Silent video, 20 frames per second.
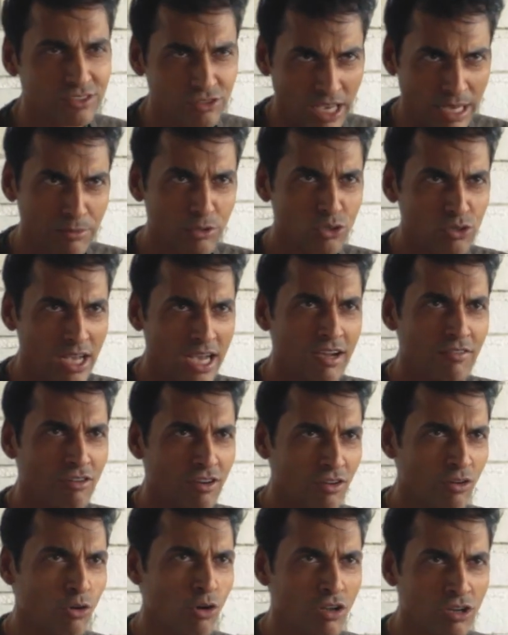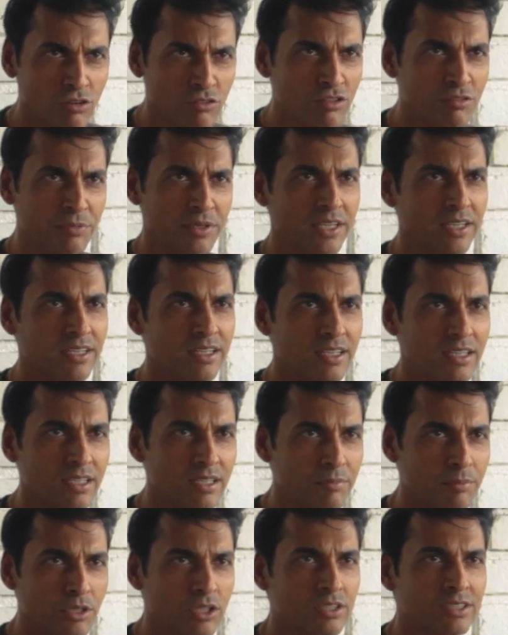So I'm going to have all over me
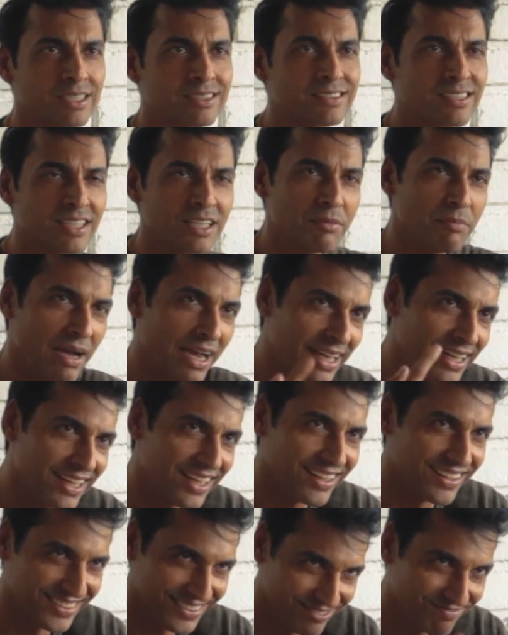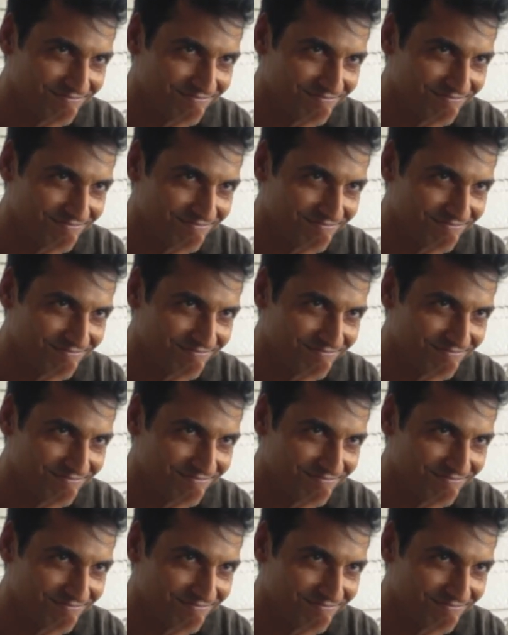because it's a reminder.